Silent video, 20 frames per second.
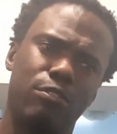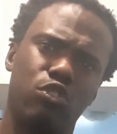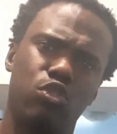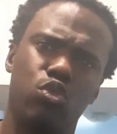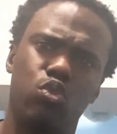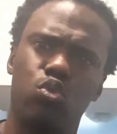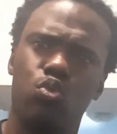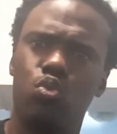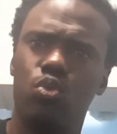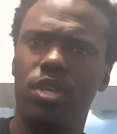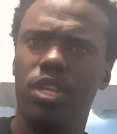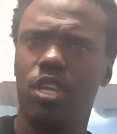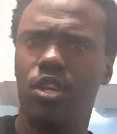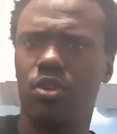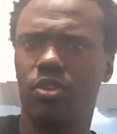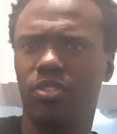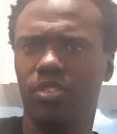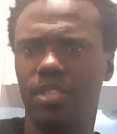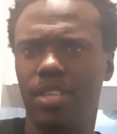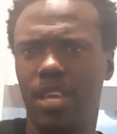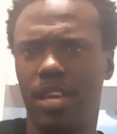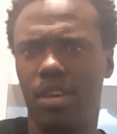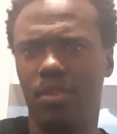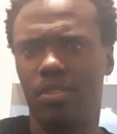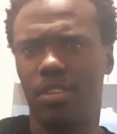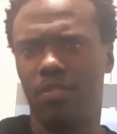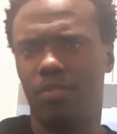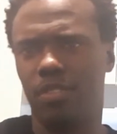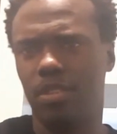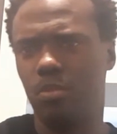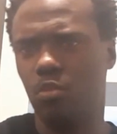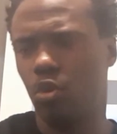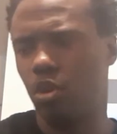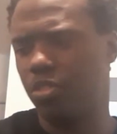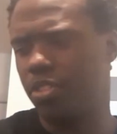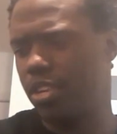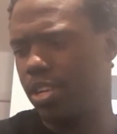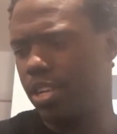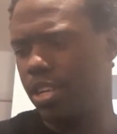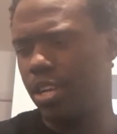2 years now, definitely more
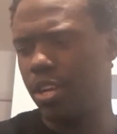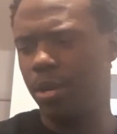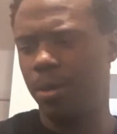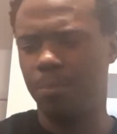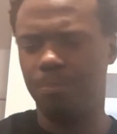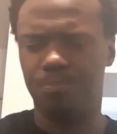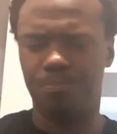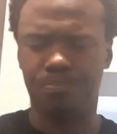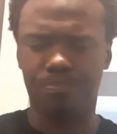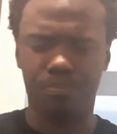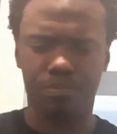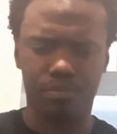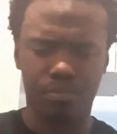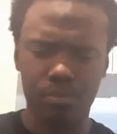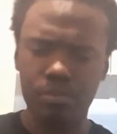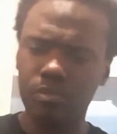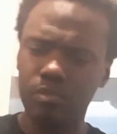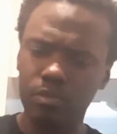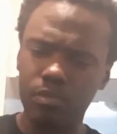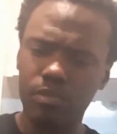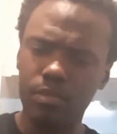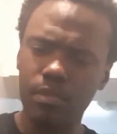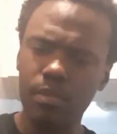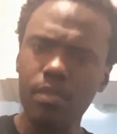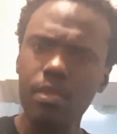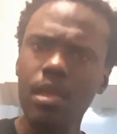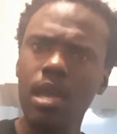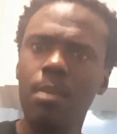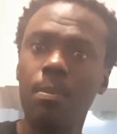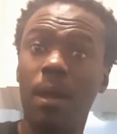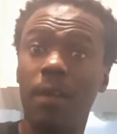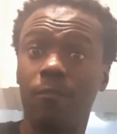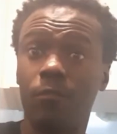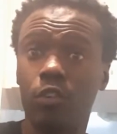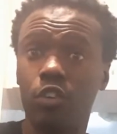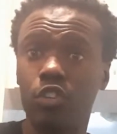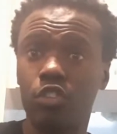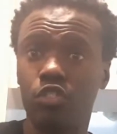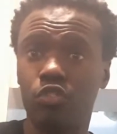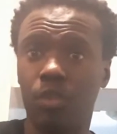than a year. And my
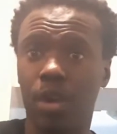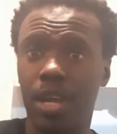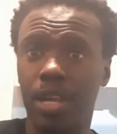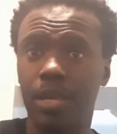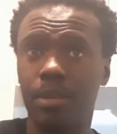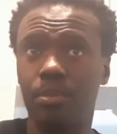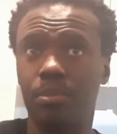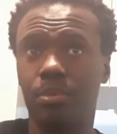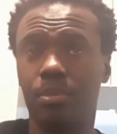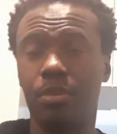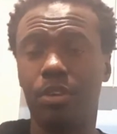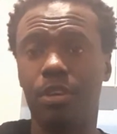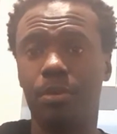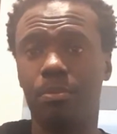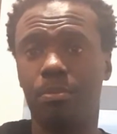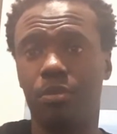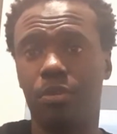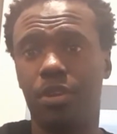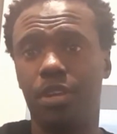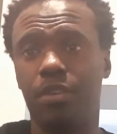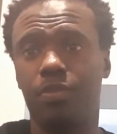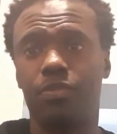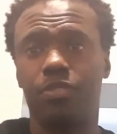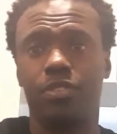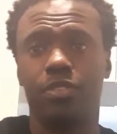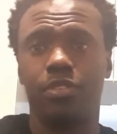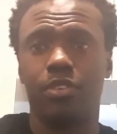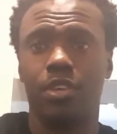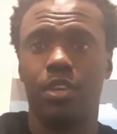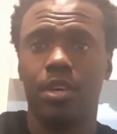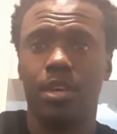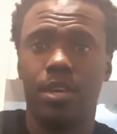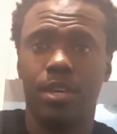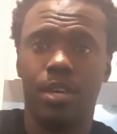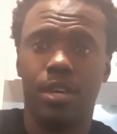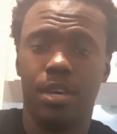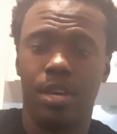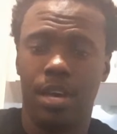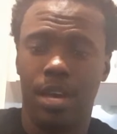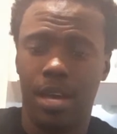first training briefs
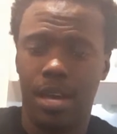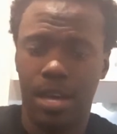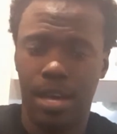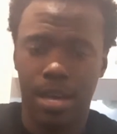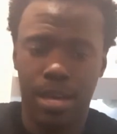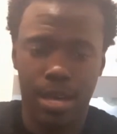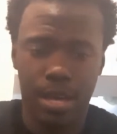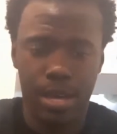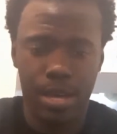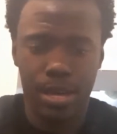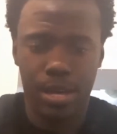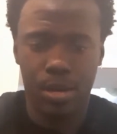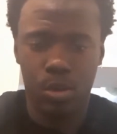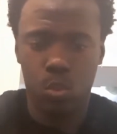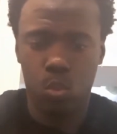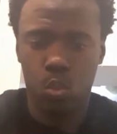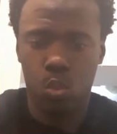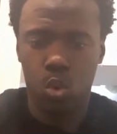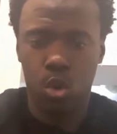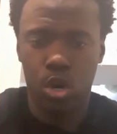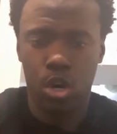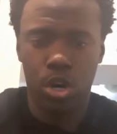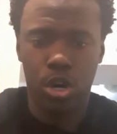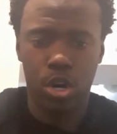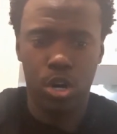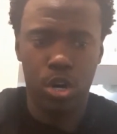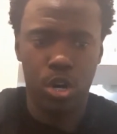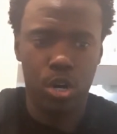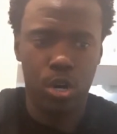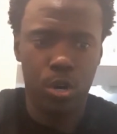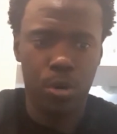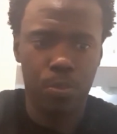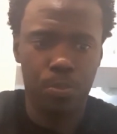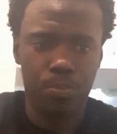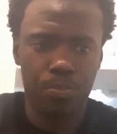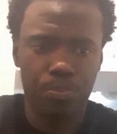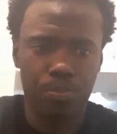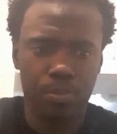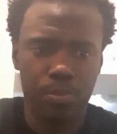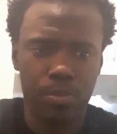were
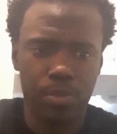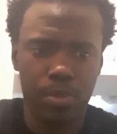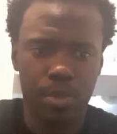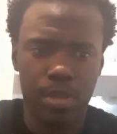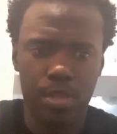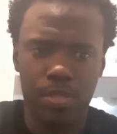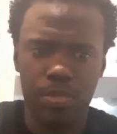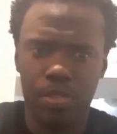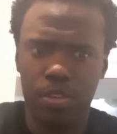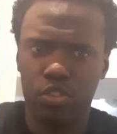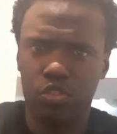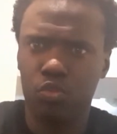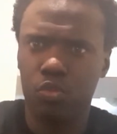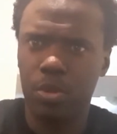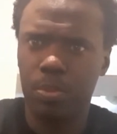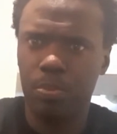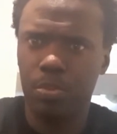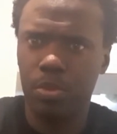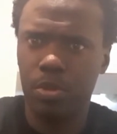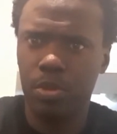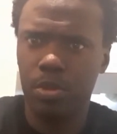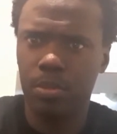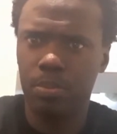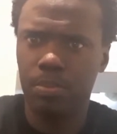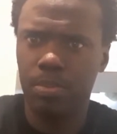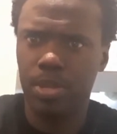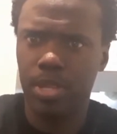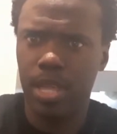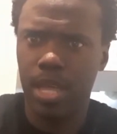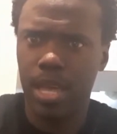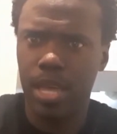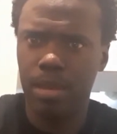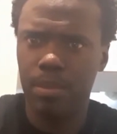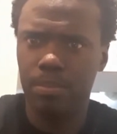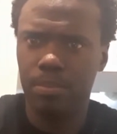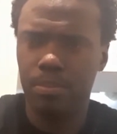the triple ply